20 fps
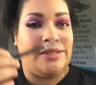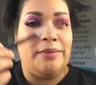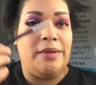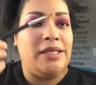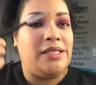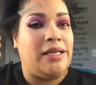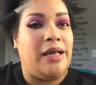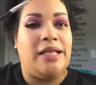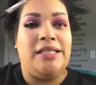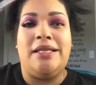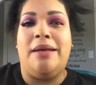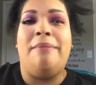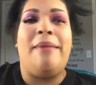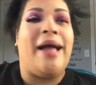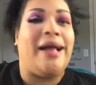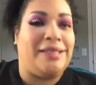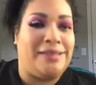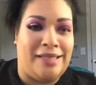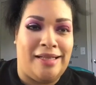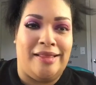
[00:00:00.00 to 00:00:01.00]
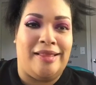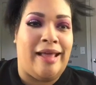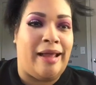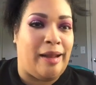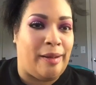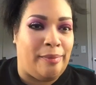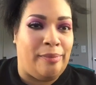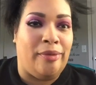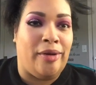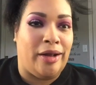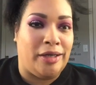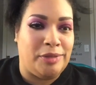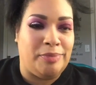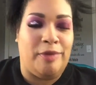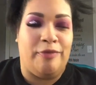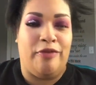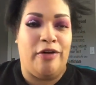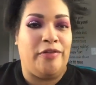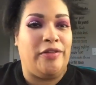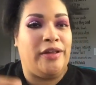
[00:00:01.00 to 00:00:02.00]
It's a MAC synthetic brush
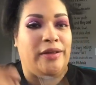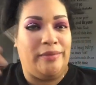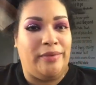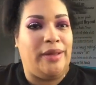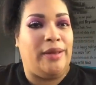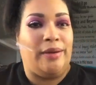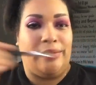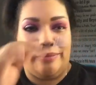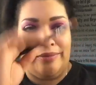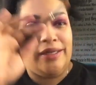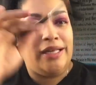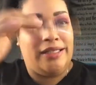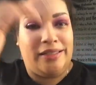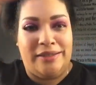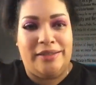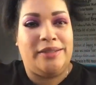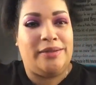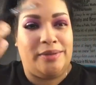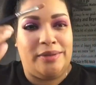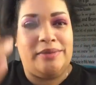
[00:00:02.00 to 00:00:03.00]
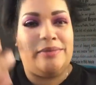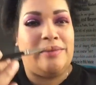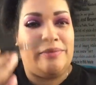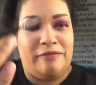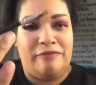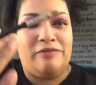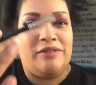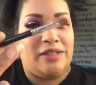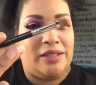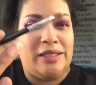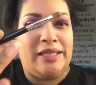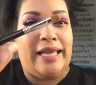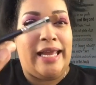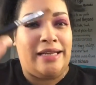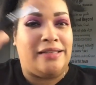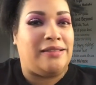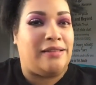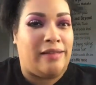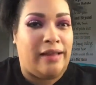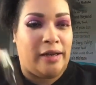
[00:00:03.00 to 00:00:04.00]
before they, get
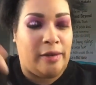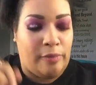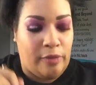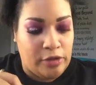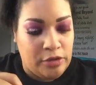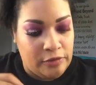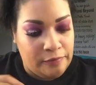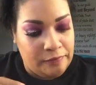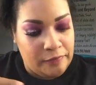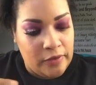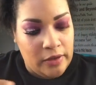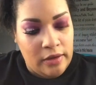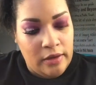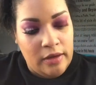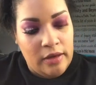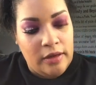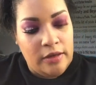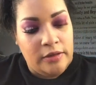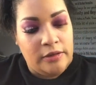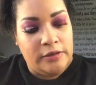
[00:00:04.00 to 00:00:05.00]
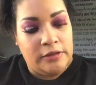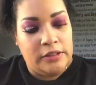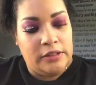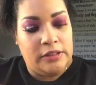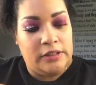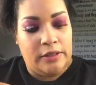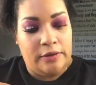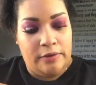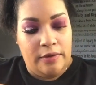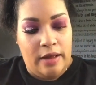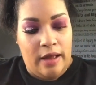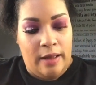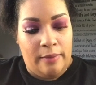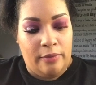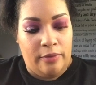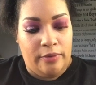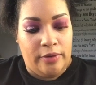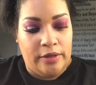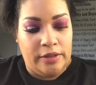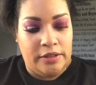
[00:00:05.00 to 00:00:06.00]
a synthetic brush. So
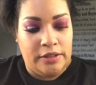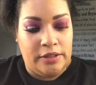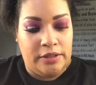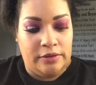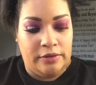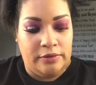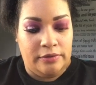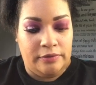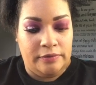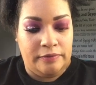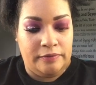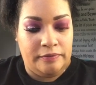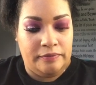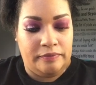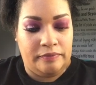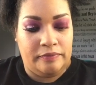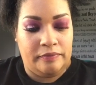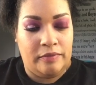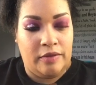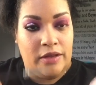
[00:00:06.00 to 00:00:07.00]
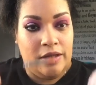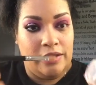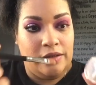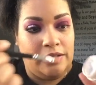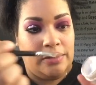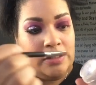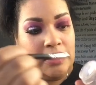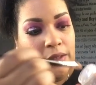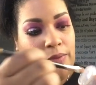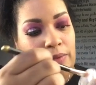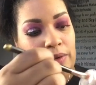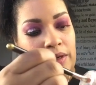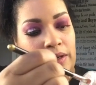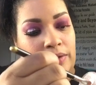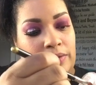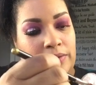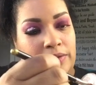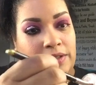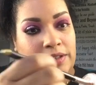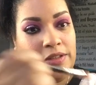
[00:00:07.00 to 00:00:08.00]
I'm going to see when
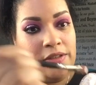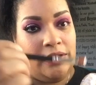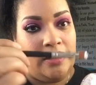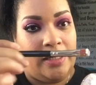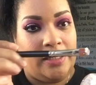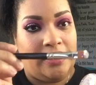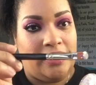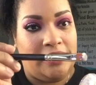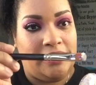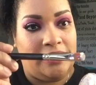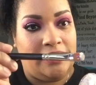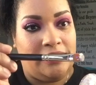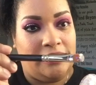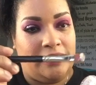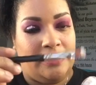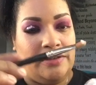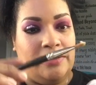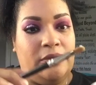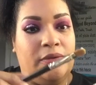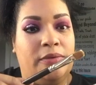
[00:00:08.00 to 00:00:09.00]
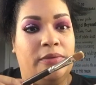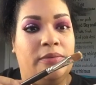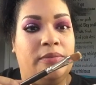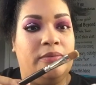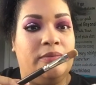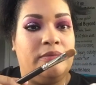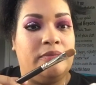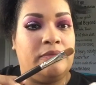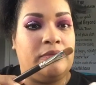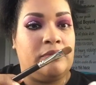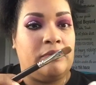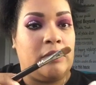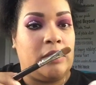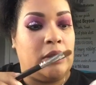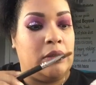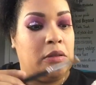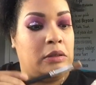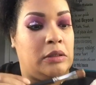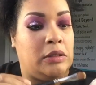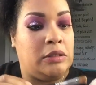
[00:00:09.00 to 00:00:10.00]
you just go like this. Ooh.
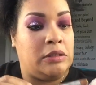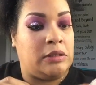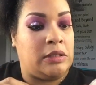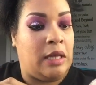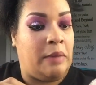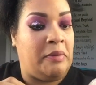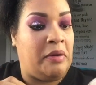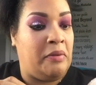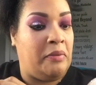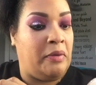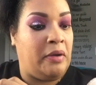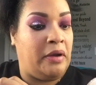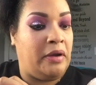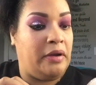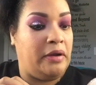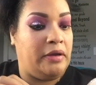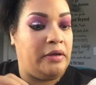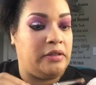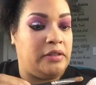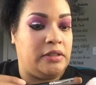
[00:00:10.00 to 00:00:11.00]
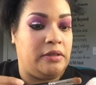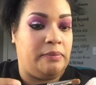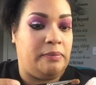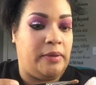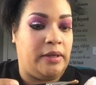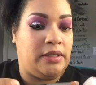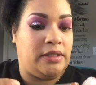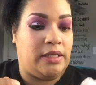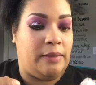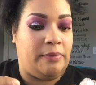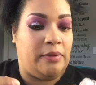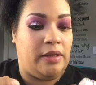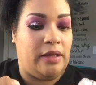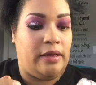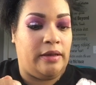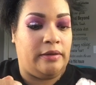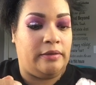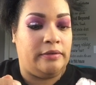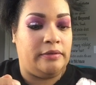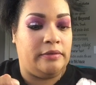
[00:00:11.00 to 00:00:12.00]
This time it worked. It picked up a lot.